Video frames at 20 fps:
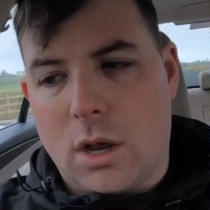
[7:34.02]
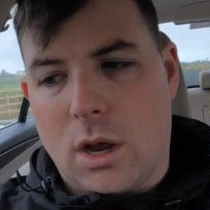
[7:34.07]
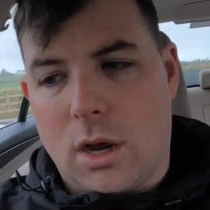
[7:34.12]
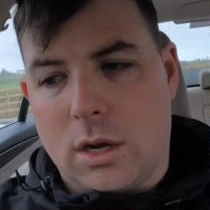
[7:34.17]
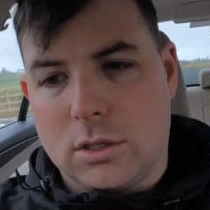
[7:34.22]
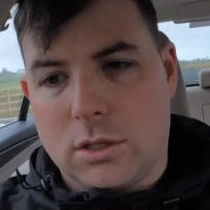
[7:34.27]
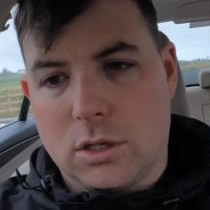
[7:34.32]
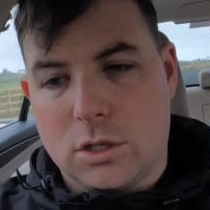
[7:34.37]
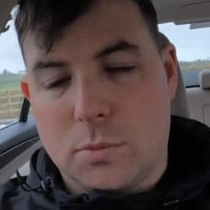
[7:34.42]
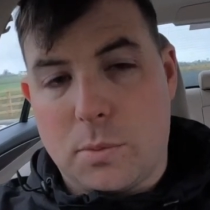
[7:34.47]

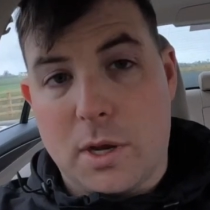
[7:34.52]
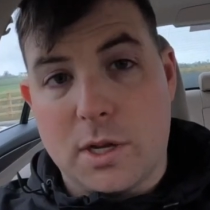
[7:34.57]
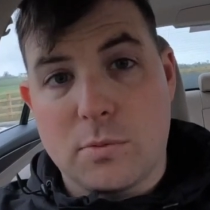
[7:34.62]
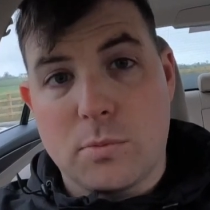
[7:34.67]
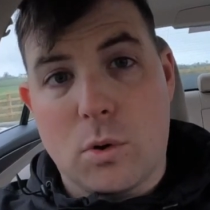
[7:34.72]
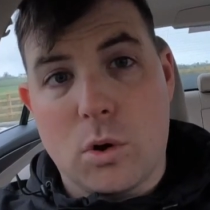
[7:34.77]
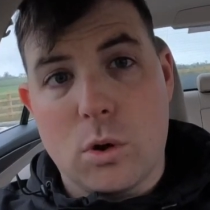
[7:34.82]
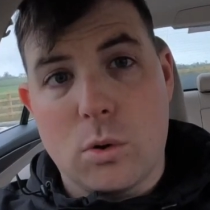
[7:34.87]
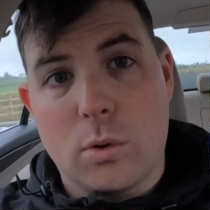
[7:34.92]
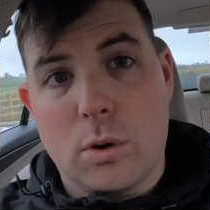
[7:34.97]
I'll touch
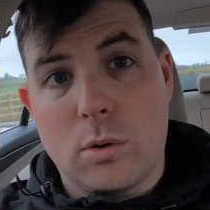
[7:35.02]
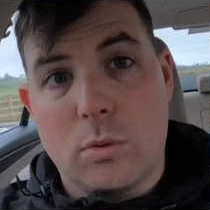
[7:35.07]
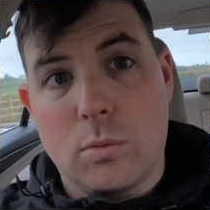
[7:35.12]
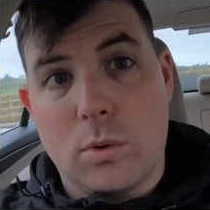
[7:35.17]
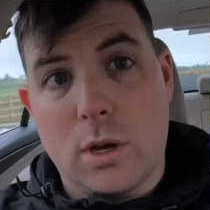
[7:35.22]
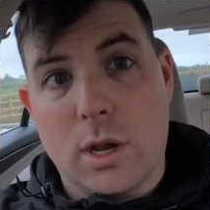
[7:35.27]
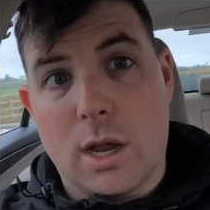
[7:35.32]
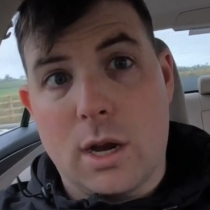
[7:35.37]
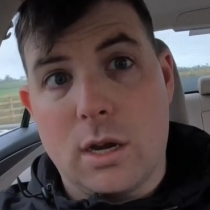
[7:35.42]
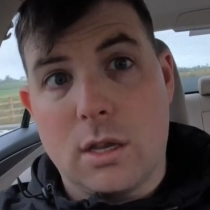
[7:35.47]
base more when
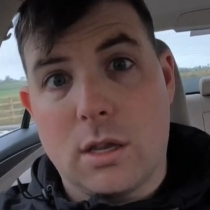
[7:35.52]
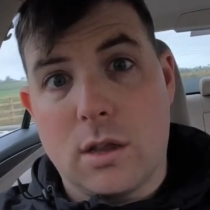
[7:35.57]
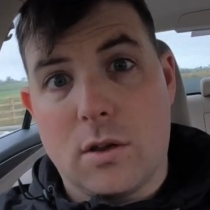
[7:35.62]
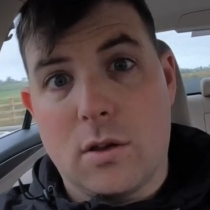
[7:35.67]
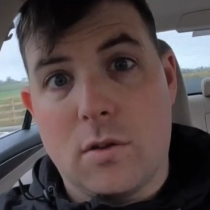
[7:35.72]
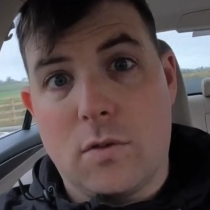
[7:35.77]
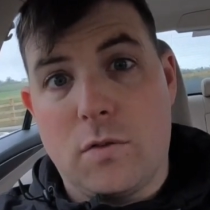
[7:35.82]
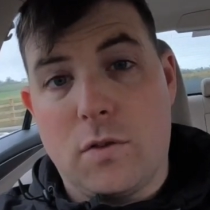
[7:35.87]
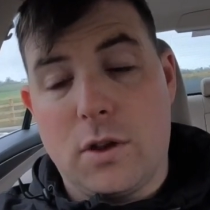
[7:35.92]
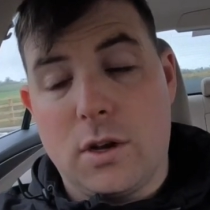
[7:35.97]
we get
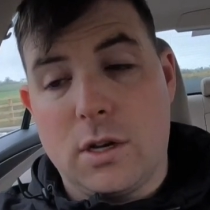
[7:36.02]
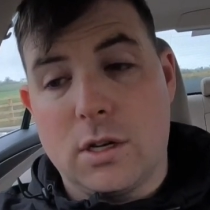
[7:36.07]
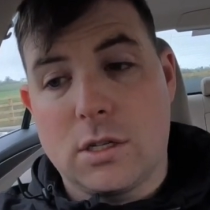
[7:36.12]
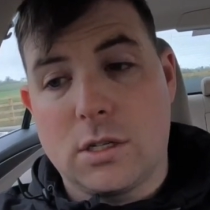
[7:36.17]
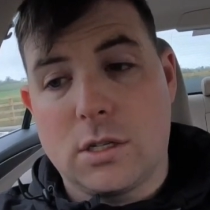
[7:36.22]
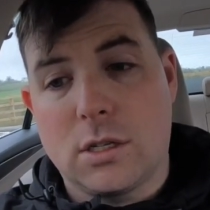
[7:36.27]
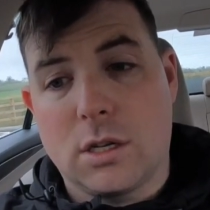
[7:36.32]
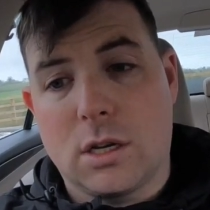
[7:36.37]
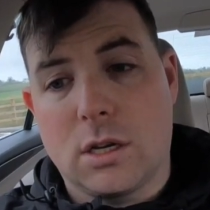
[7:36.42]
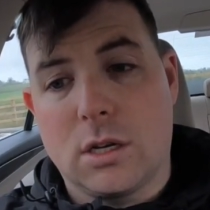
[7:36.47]
into
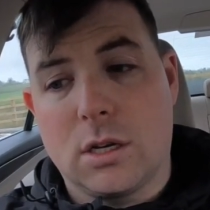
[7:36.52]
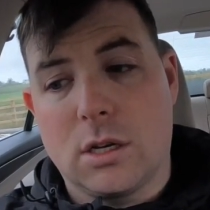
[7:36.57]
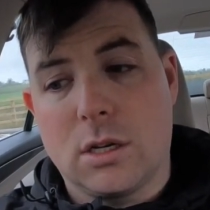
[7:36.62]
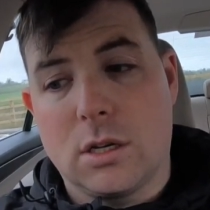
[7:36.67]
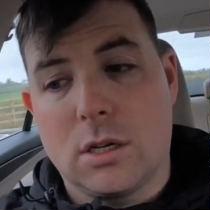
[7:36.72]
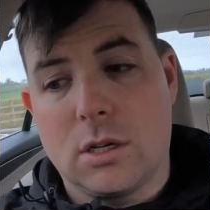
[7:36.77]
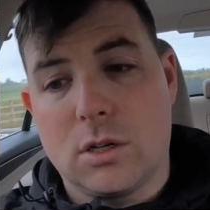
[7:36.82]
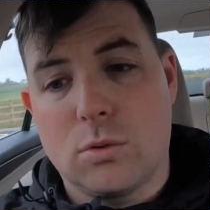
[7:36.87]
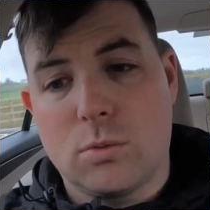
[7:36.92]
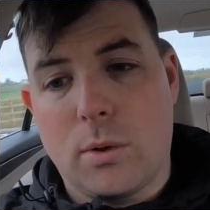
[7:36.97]
fitness
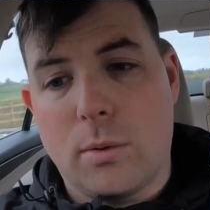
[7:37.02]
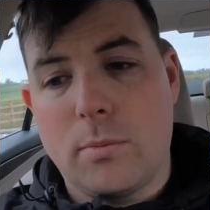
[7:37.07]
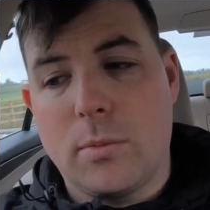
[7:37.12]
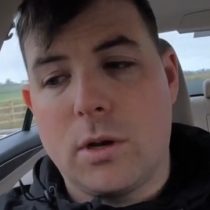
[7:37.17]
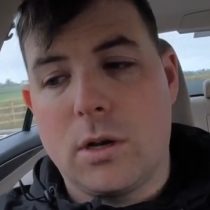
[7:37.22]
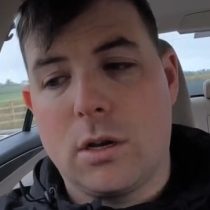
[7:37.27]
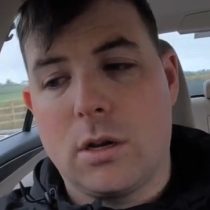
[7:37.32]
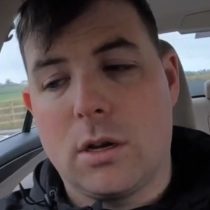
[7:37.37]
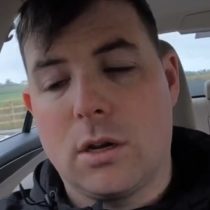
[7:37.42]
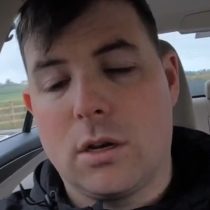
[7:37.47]
and
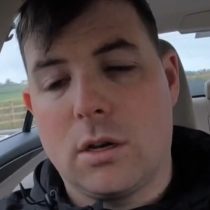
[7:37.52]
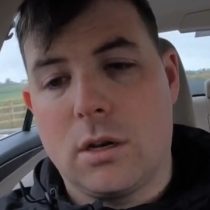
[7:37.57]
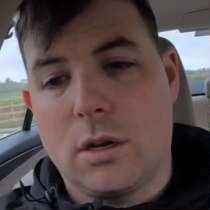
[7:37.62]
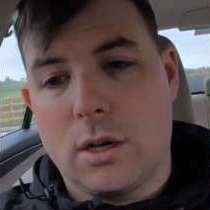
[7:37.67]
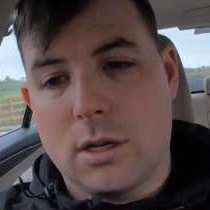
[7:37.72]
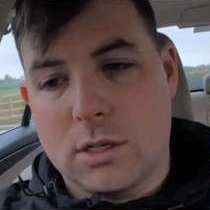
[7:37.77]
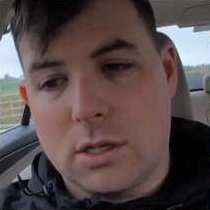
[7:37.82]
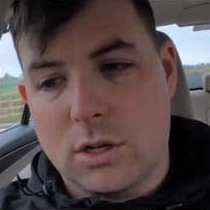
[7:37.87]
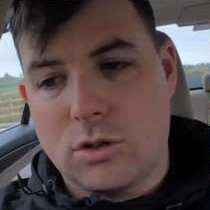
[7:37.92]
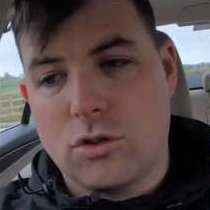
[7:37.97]
swimming and
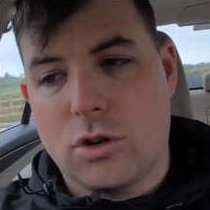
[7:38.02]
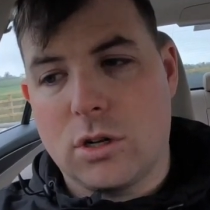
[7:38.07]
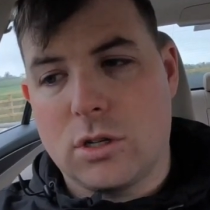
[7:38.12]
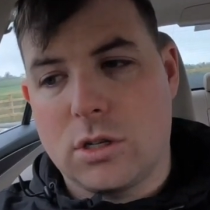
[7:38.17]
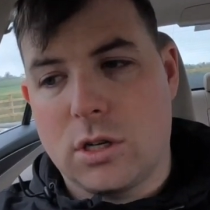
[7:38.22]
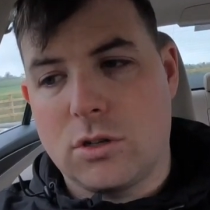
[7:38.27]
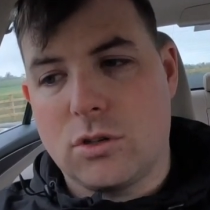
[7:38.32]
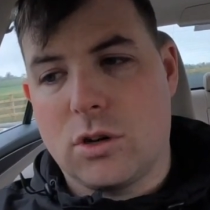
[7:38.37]
etc.